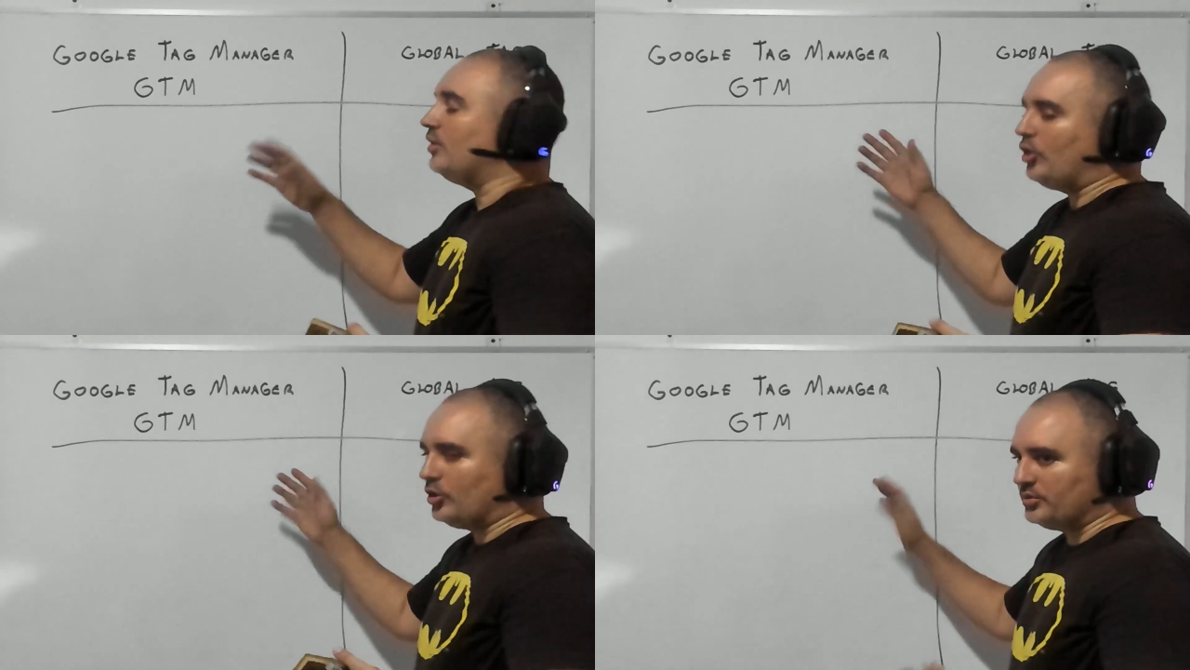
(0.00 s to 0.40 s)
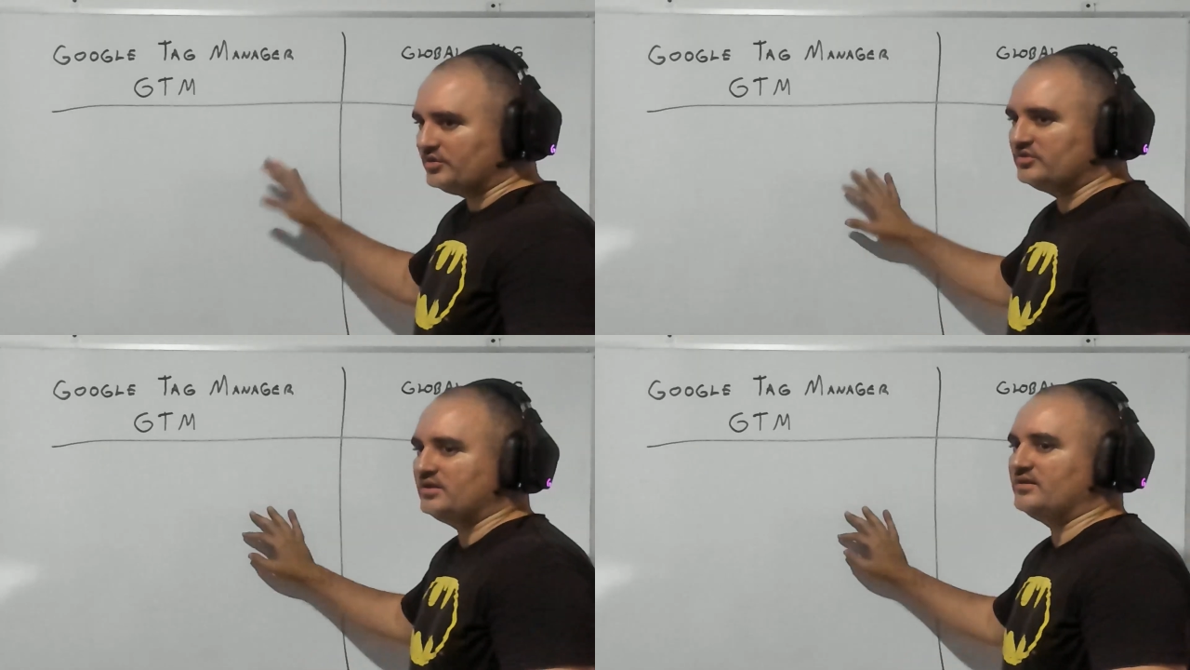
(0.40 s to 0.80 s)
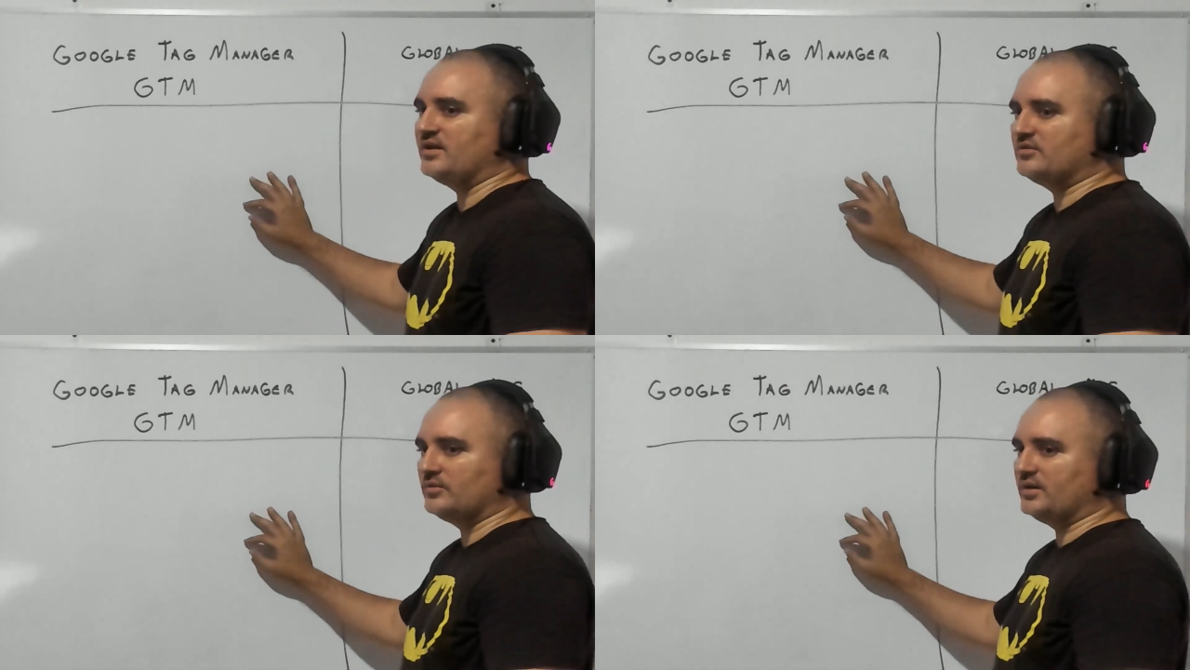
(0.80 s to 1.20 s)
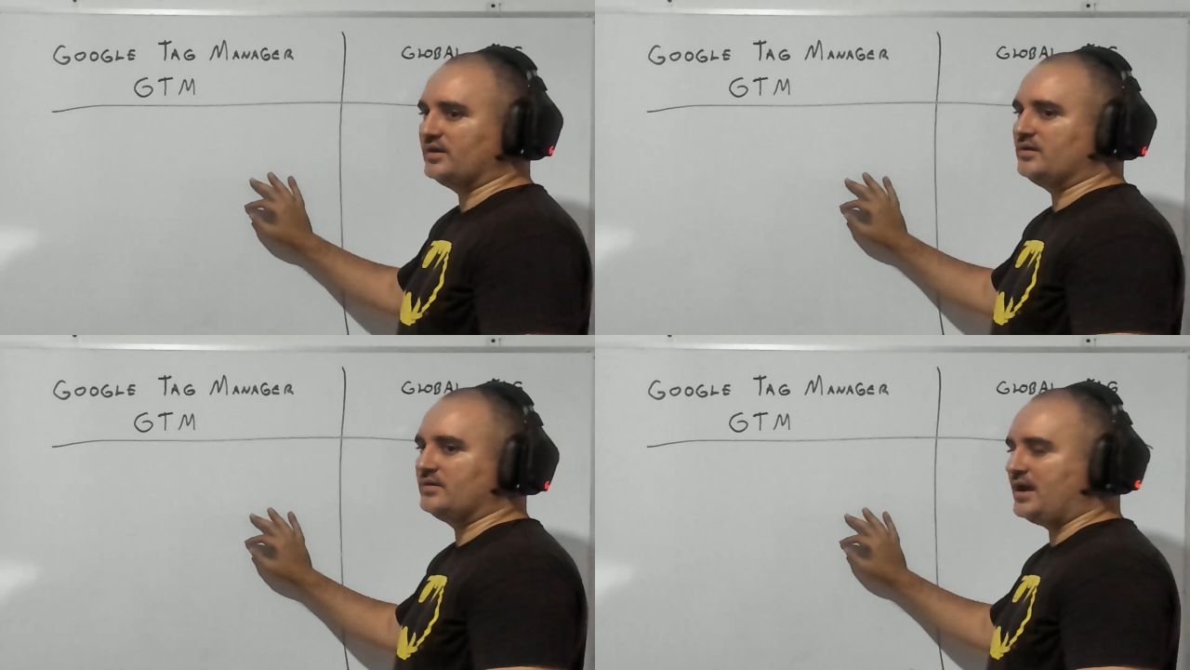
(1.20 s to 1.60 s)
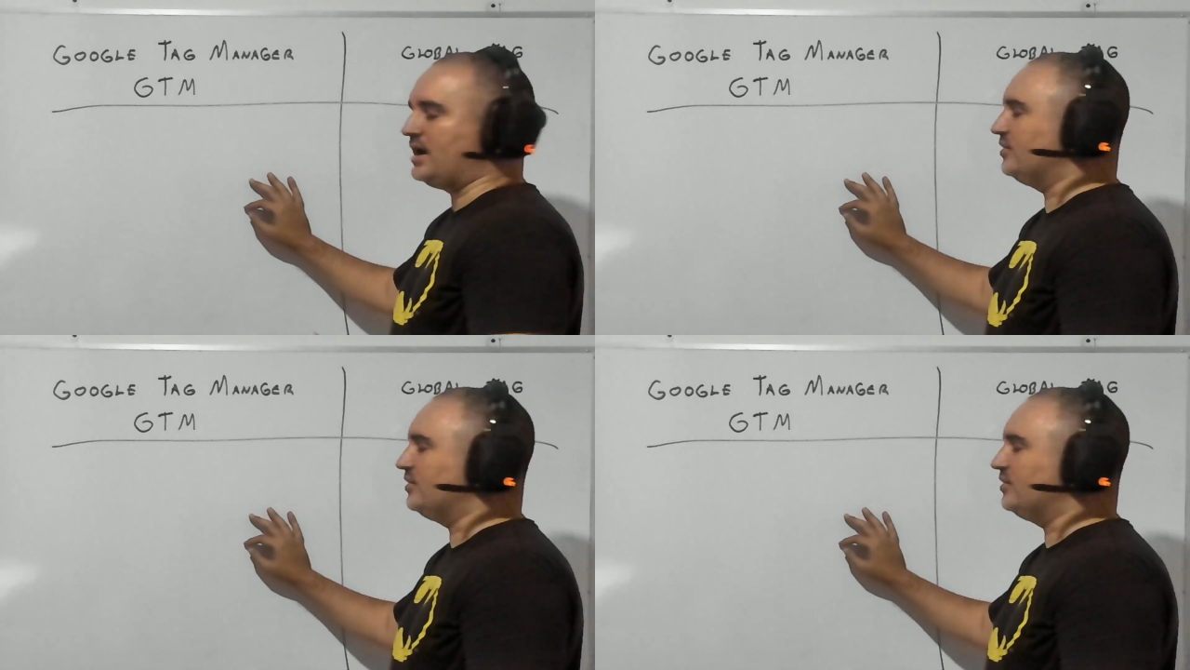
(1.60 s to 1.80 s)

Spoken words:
obviously that's going to carry